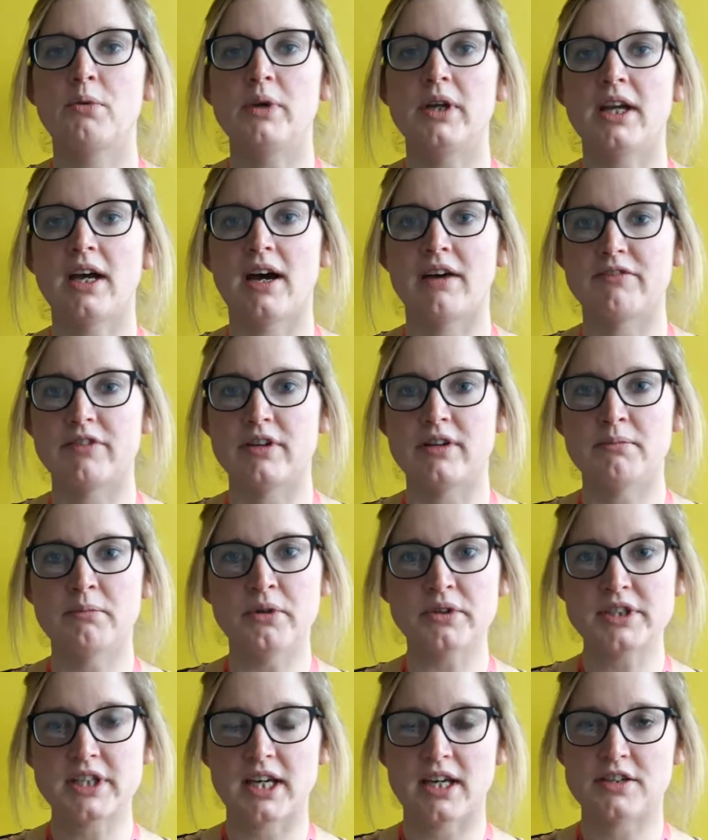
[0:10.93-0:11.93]
We have a
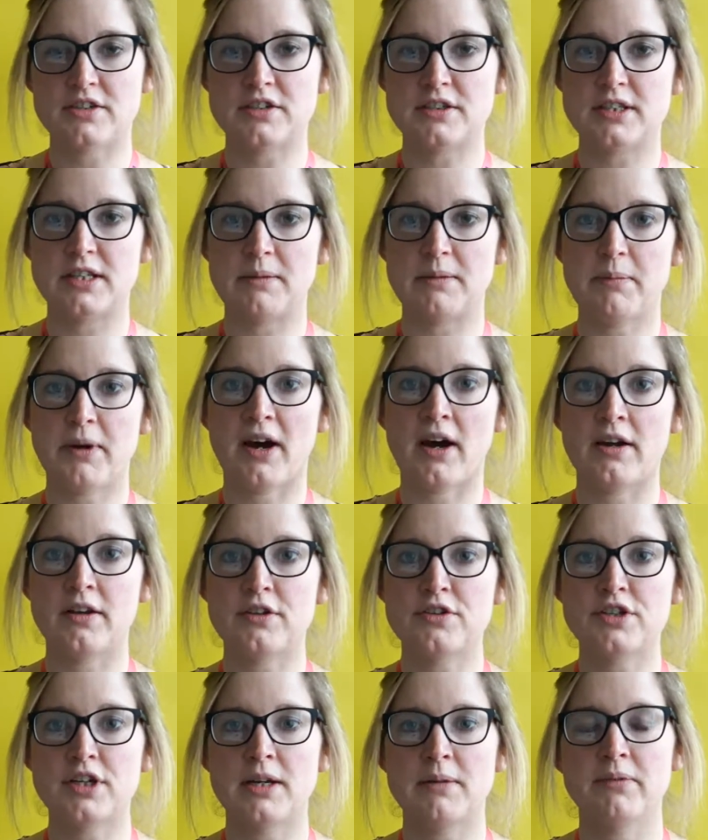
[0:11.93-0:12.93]
multi-agency
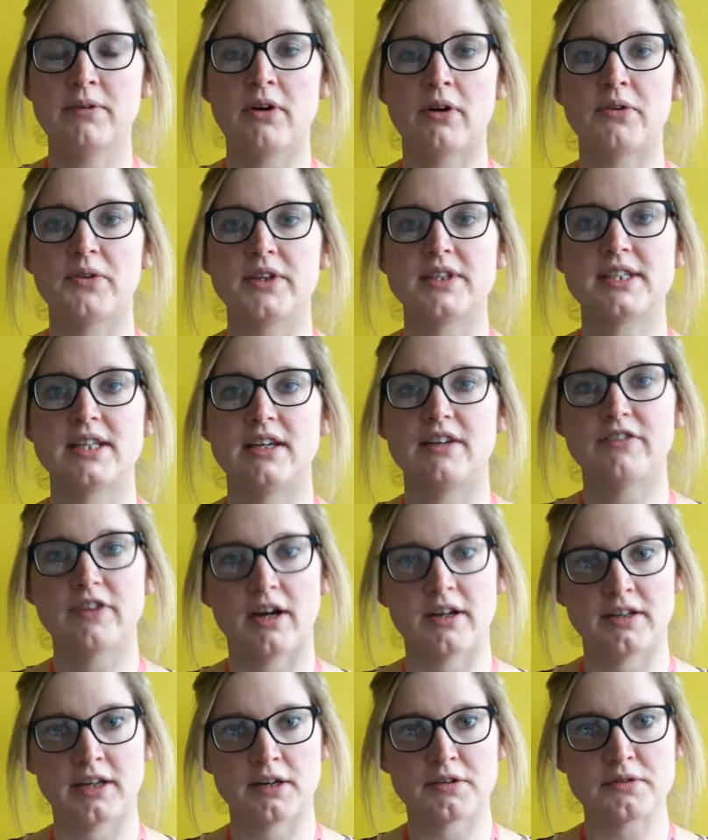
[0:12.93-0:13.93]
partnership called the
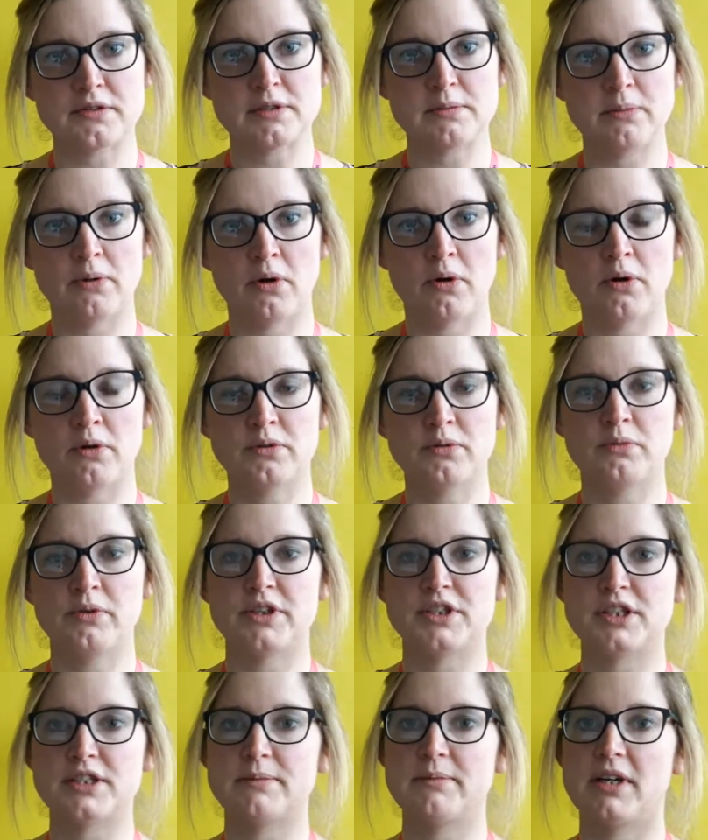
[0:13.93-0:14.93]
Safeguarding Adults Board,
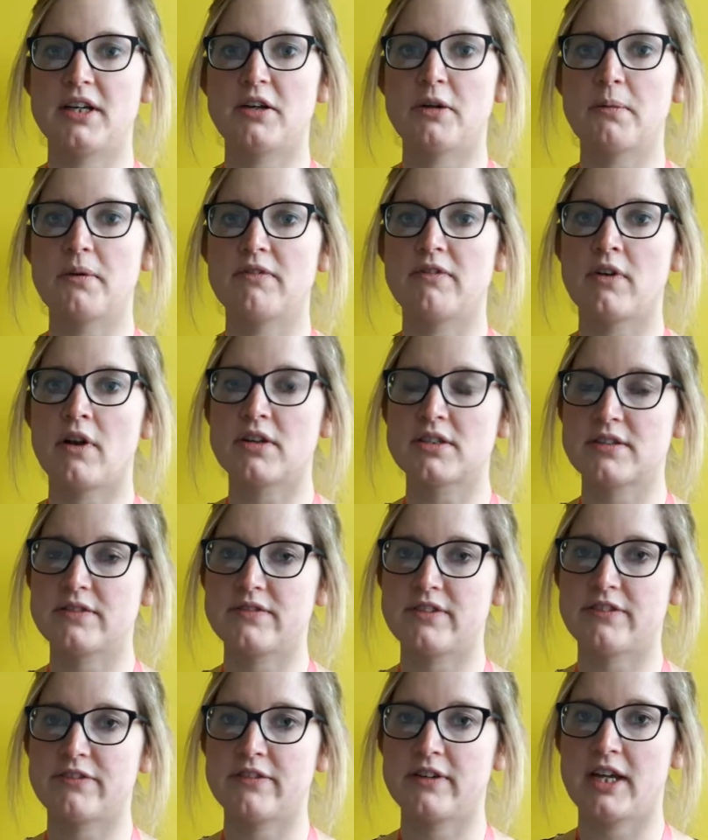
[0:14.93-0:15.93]
which is made up of lots
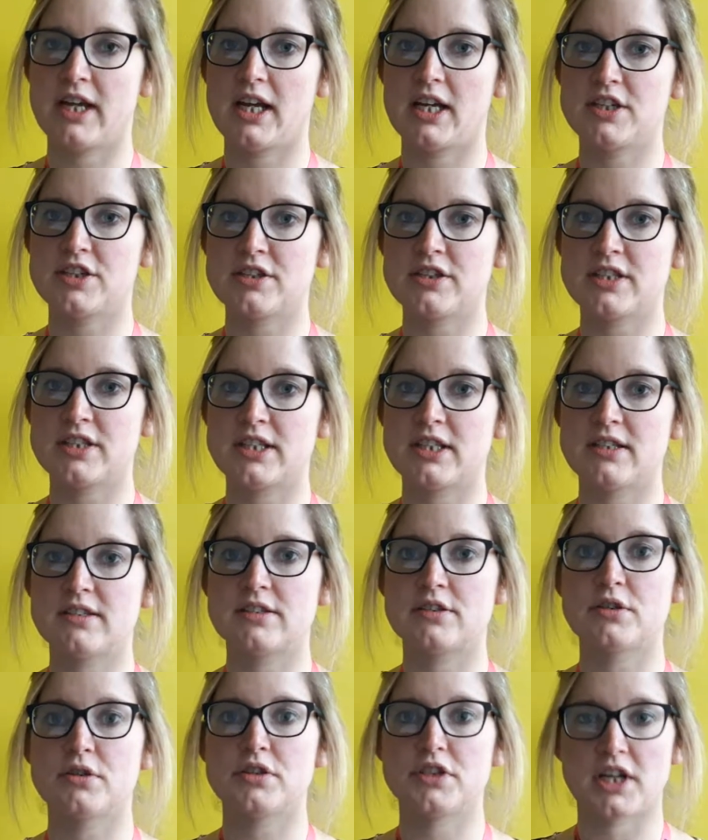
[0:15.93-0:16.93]
of different agencies
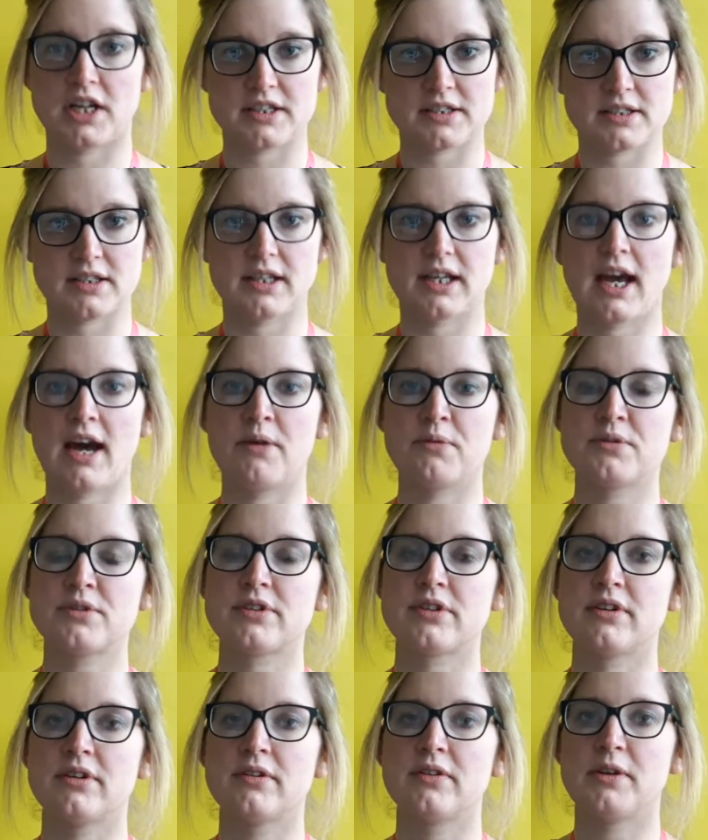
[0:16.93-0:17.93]
such as the
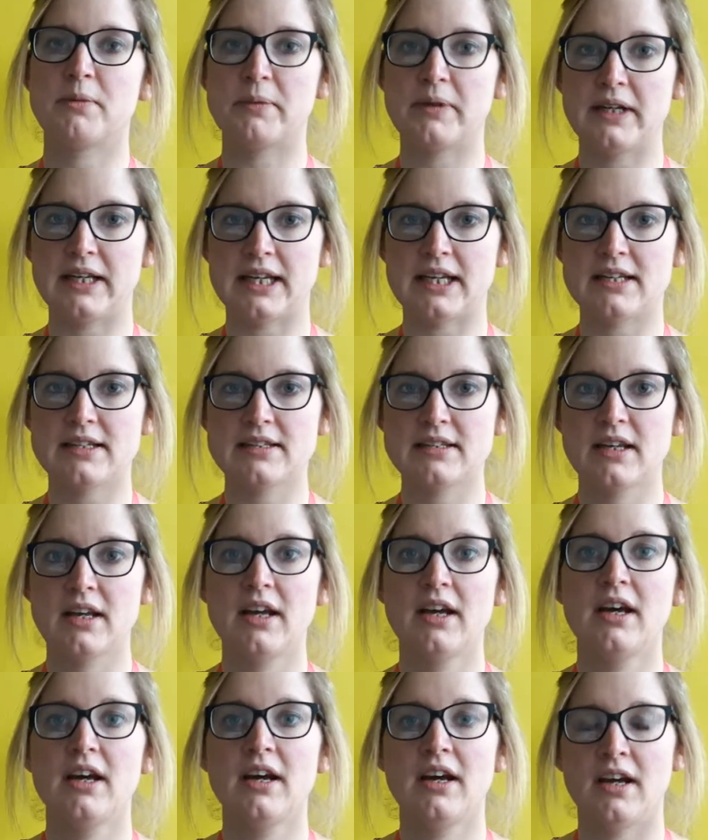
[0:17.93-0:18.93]
council, the
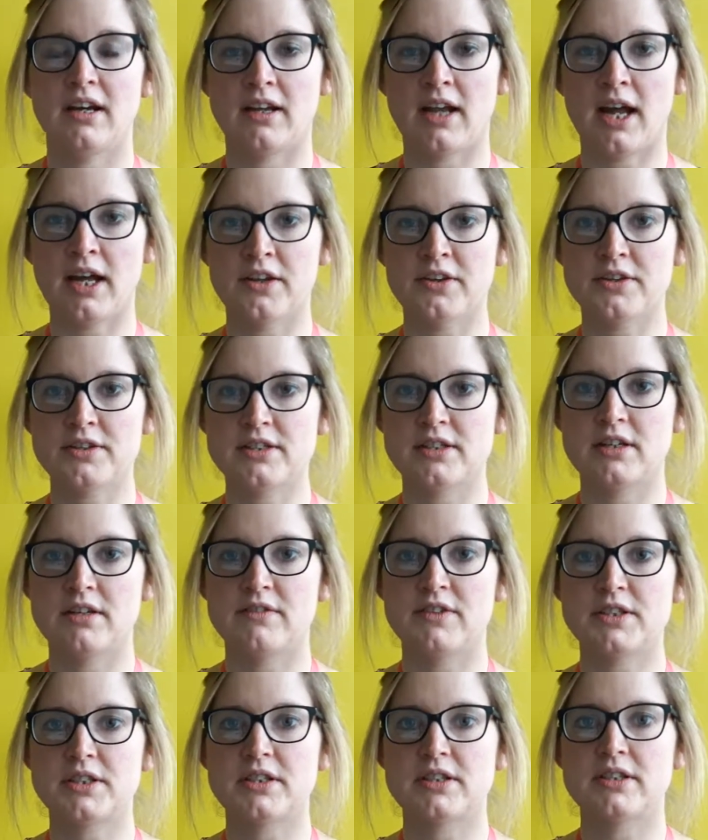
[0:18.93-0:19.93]
police and health
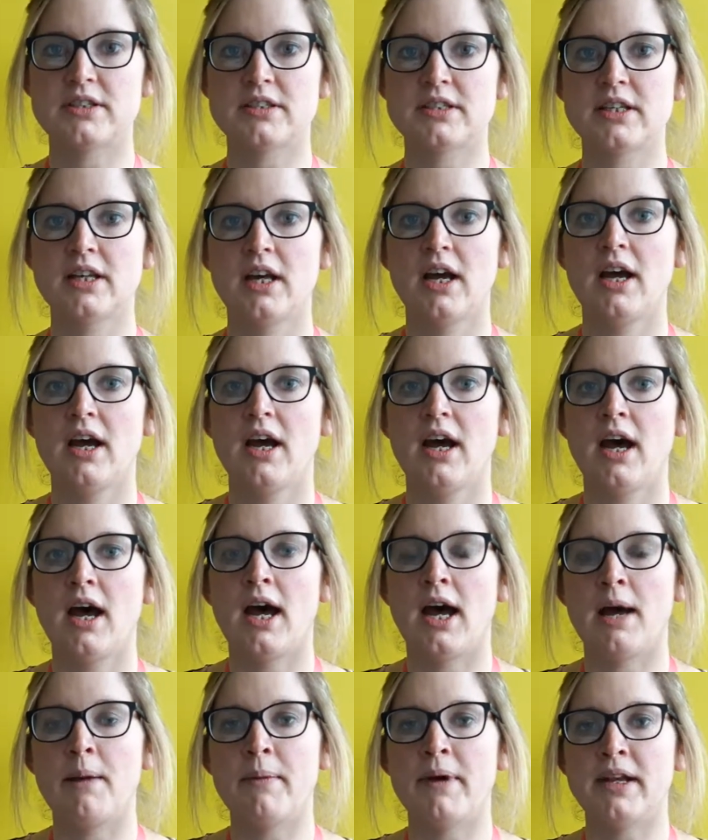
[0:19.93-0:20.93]
services.
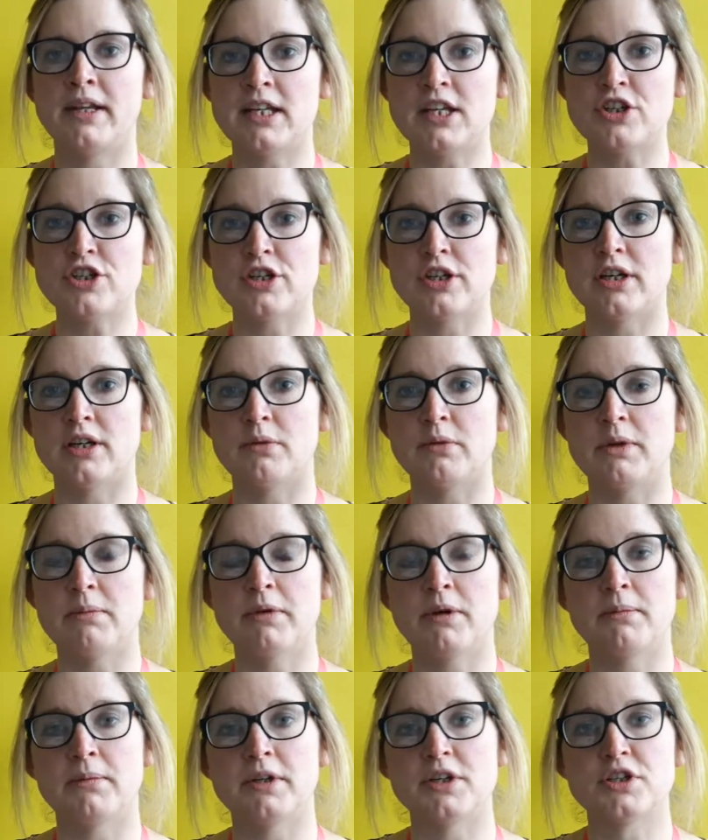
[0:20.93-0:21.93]
And each year we
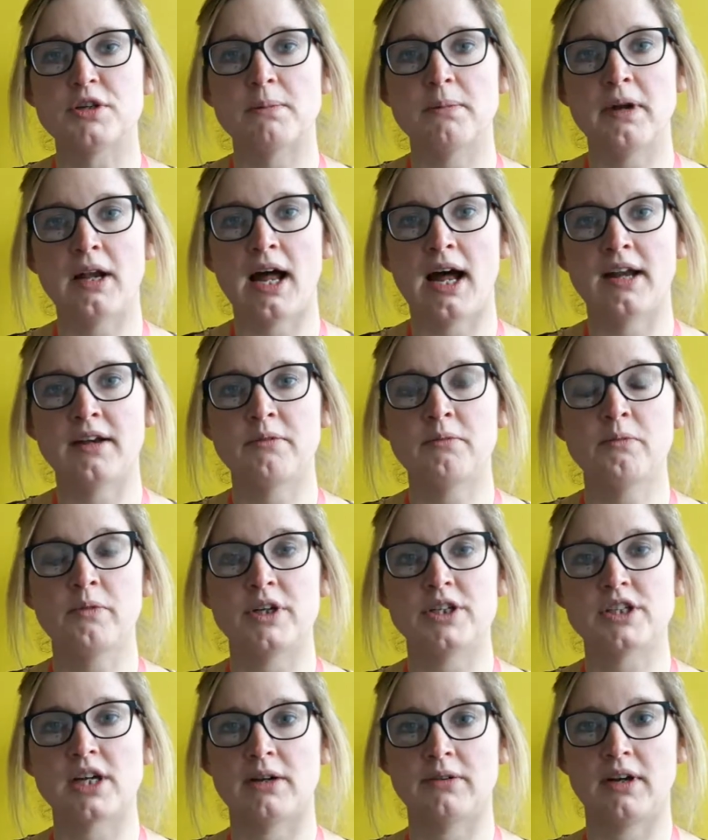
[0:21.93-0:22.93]
publish a plan
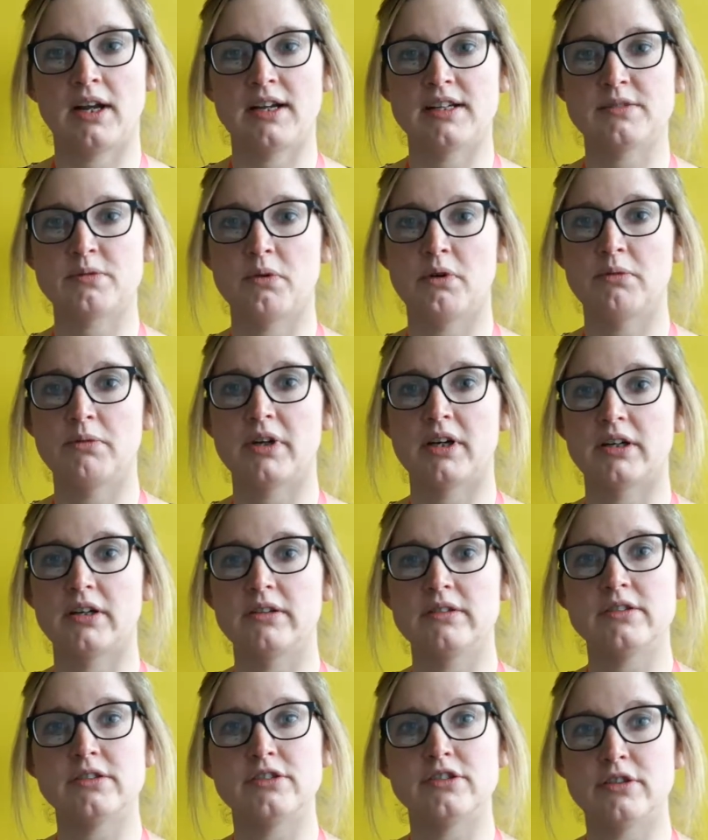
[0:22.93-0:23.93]
which outlines what we are
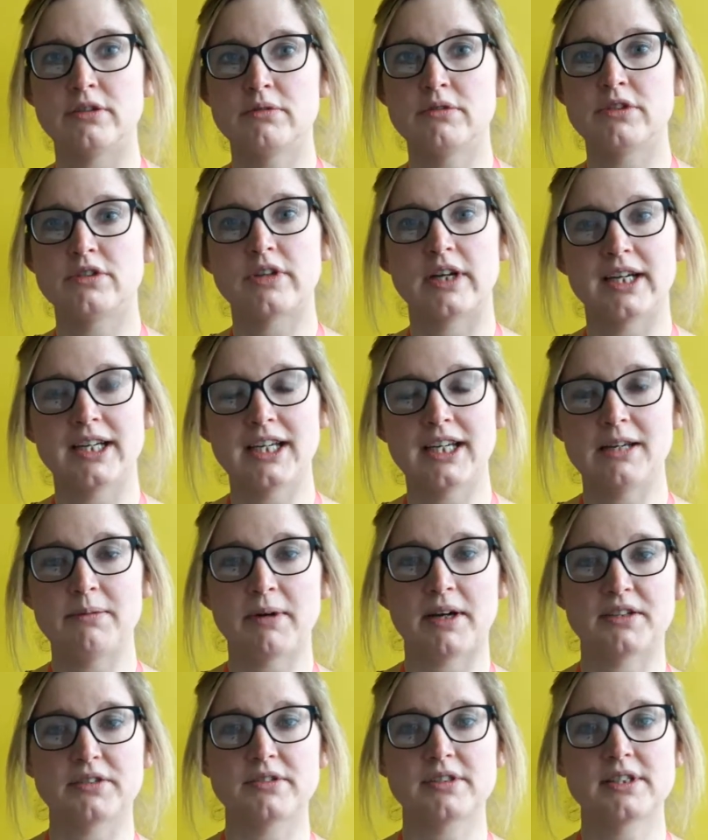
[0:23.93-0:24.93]
going to do to try and
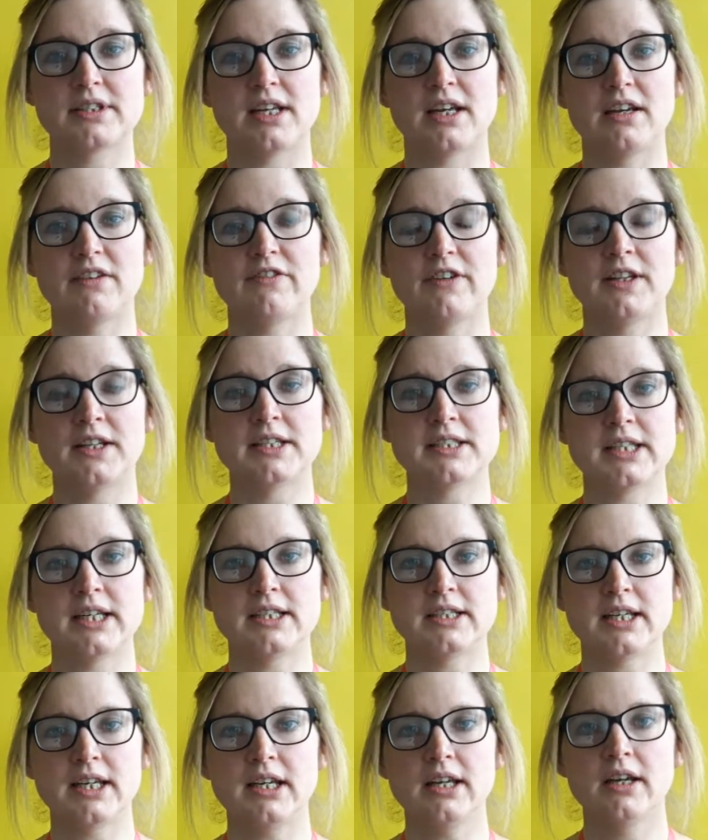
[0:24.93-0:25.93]
keep adults safe in the
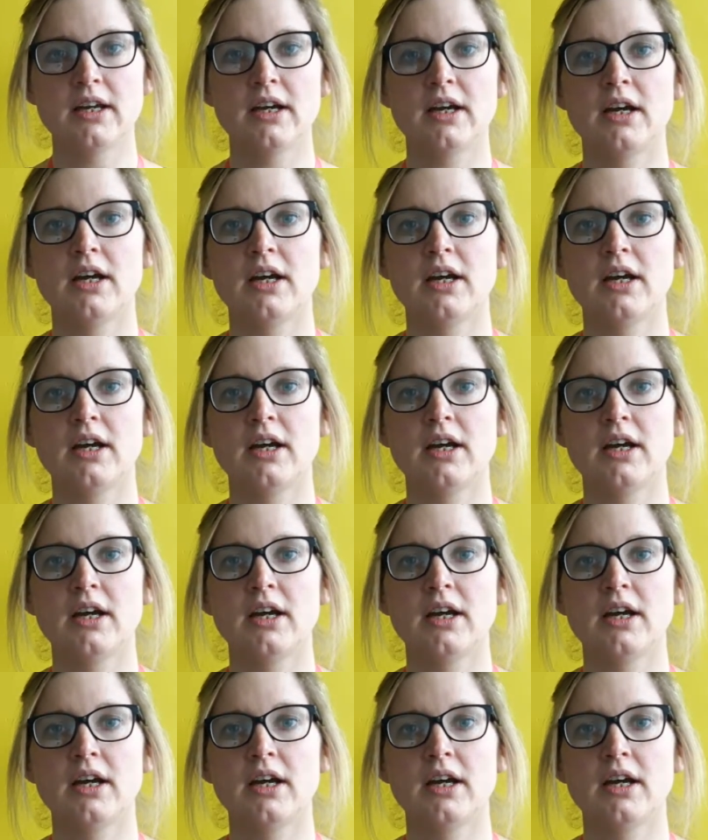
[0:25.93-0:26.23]
city.